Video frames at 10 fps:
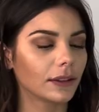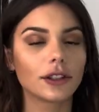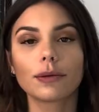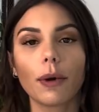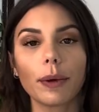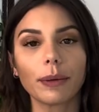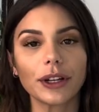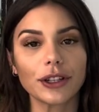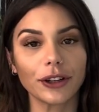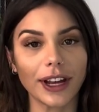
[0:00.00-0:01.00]
So what we
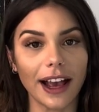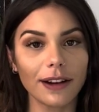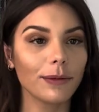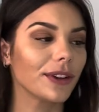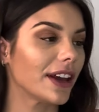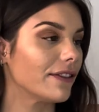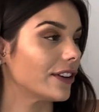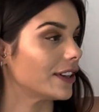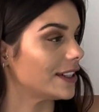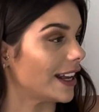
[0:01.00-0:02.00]
want to do now with our
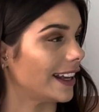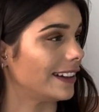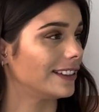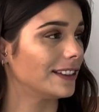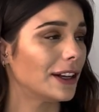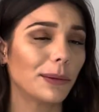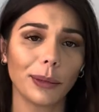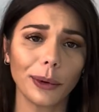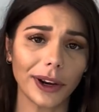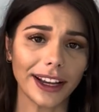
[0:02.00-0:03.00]
very sad,
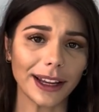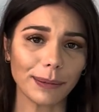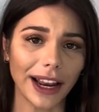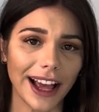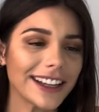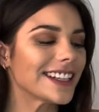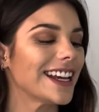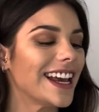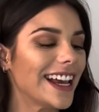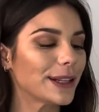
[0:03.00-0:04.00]
poor looking plant
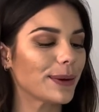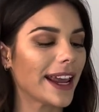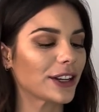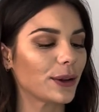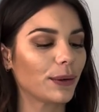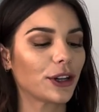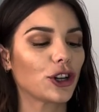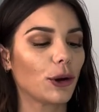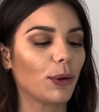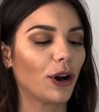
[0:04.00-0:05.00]
is we actually want to
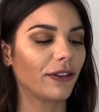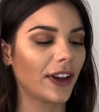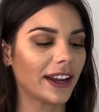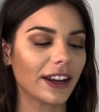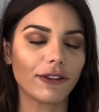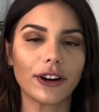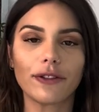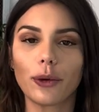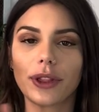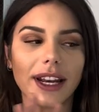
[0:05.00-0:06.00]
chop off and get rid of
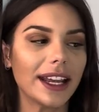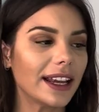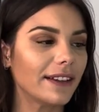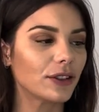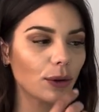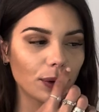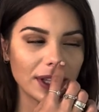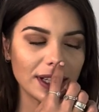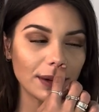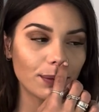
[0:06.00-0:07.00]
all the leaves, all the
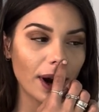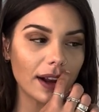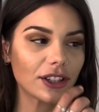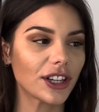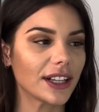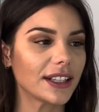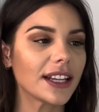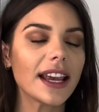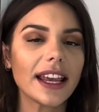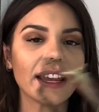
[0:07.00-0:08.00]
dead branches,
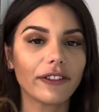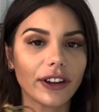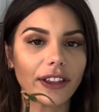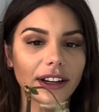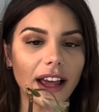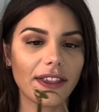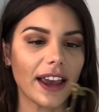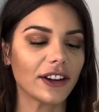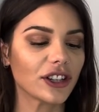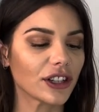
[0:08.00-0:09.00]
everything like
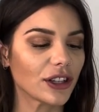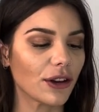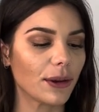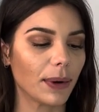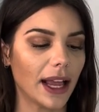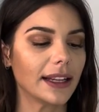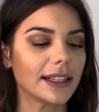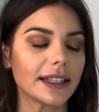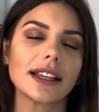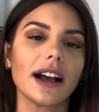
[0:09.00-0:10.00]
that, just so the plant
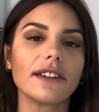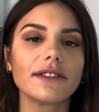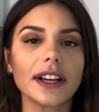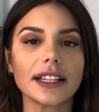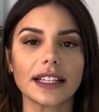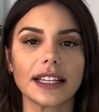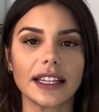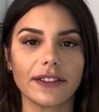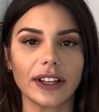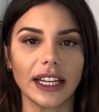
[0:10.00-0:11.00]
itself isn't
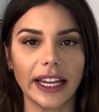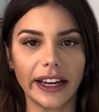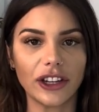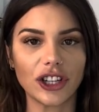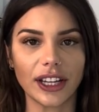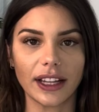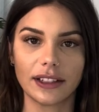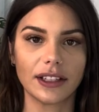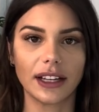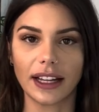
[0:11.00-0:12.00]
giving energy
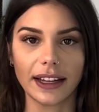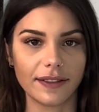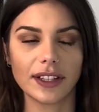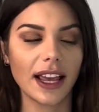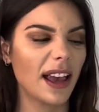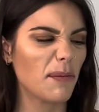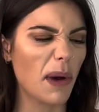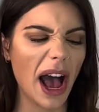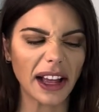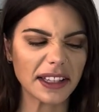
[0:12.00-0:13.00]
into leaves,
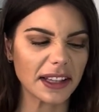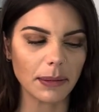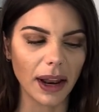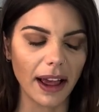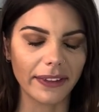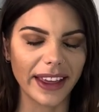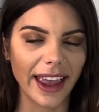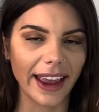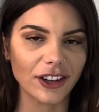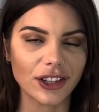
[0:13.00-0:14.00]
parts of the plant
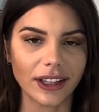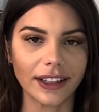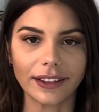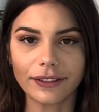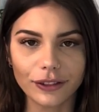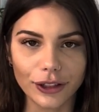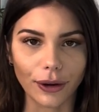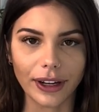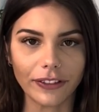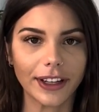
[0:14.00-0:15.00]
that actually
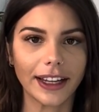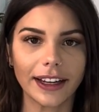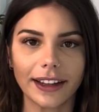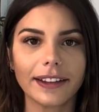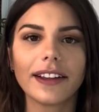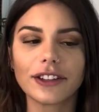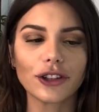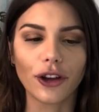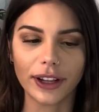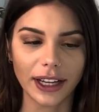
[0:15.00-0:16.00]
don't even need it. It's
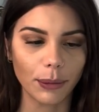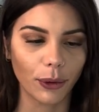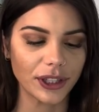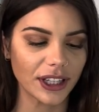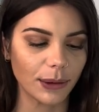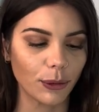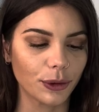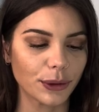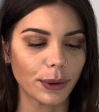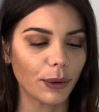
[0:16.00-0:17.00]
not any point anymore.
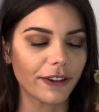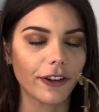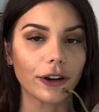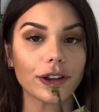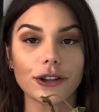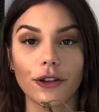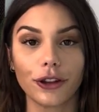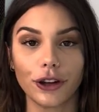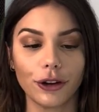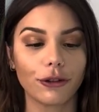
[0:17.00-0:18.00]
So we want to focus on the
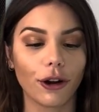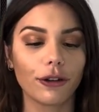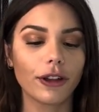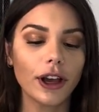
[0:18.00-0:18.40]
new growth.